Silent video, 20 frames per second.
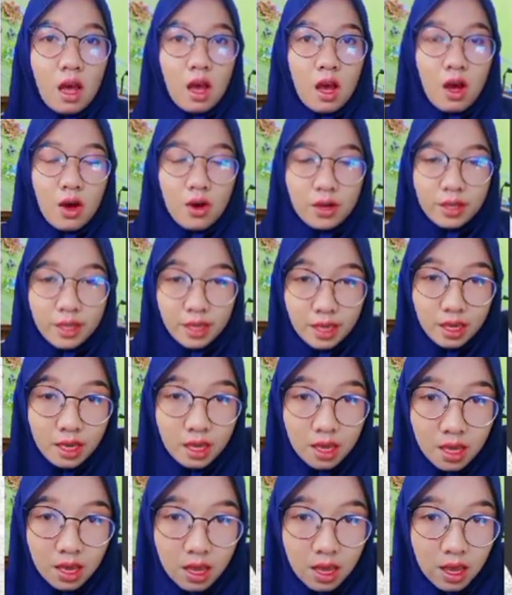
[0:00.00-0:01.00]
Okay,
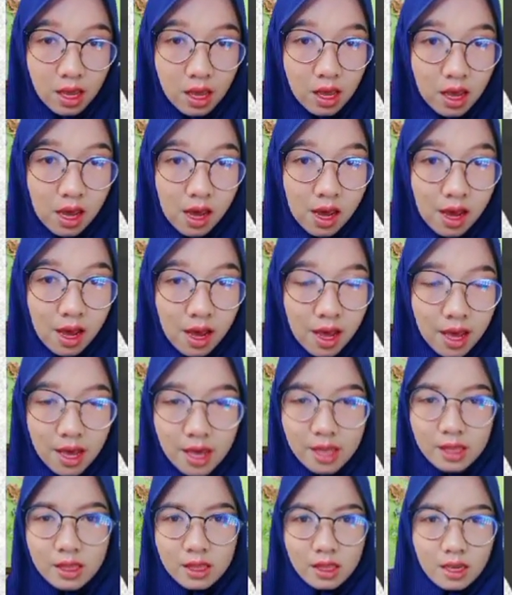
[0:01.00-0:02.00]

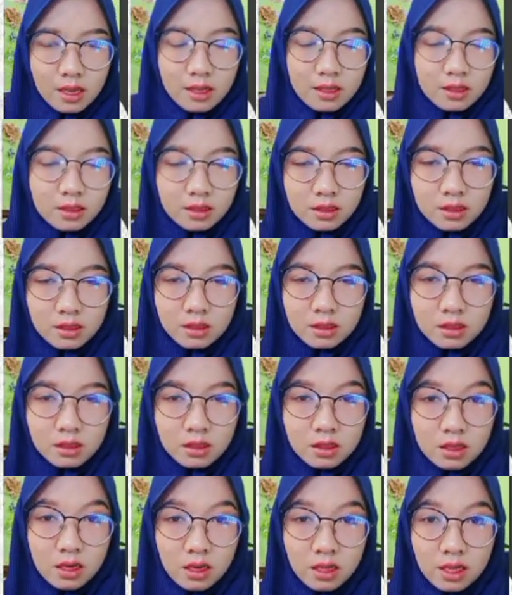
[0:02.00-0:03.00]
and
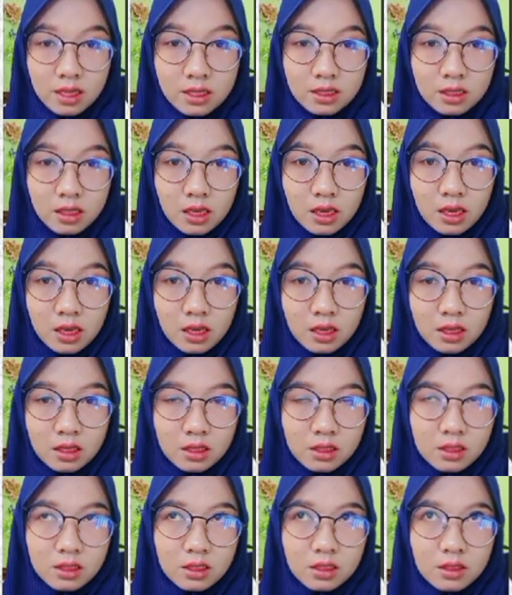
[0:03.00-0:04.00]
then the last
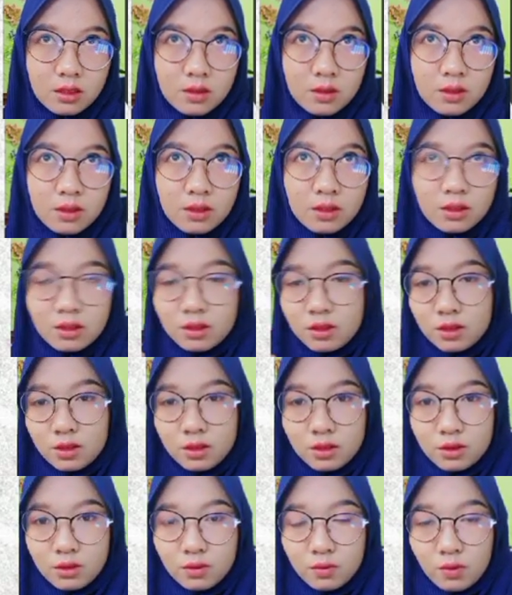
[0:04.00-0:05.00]

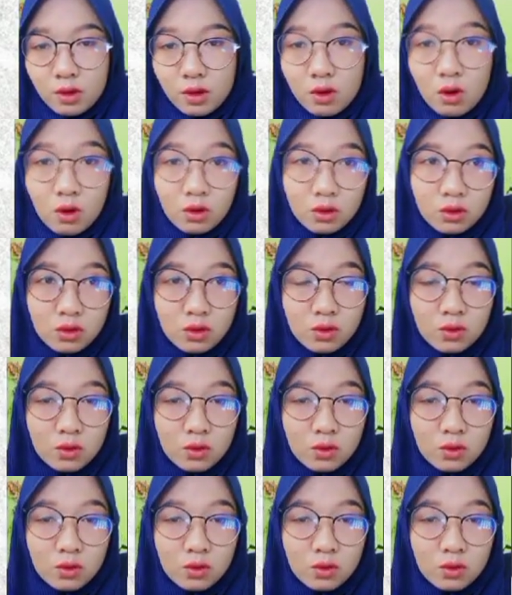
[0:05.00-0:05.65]
is we go